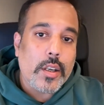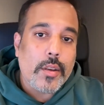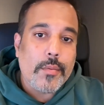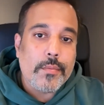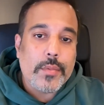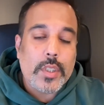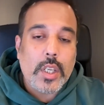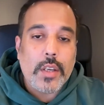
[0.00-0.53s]

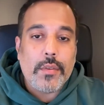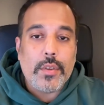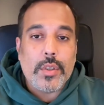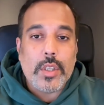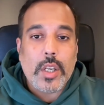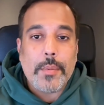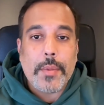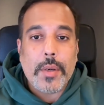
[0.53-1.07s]
saved
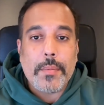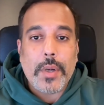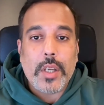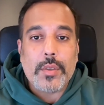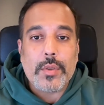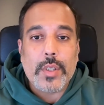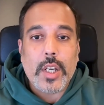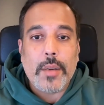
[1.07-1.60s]
username and
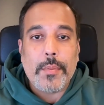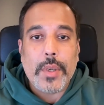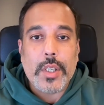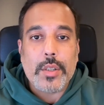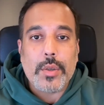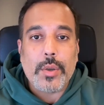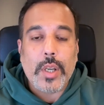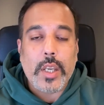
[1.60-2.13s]
password and make
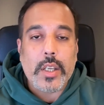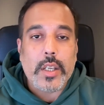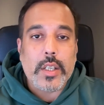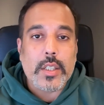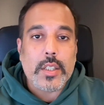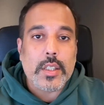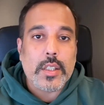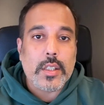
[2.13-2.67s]
sure like
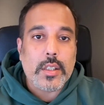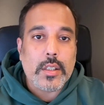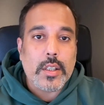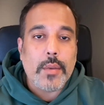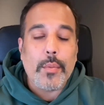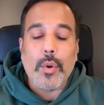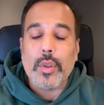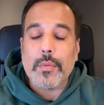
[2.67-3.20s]
they
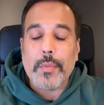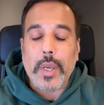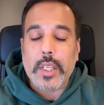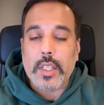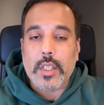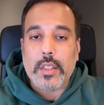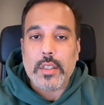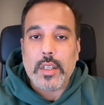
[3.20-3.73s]
both
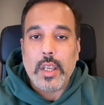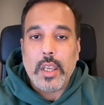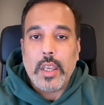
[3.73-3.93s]
matches.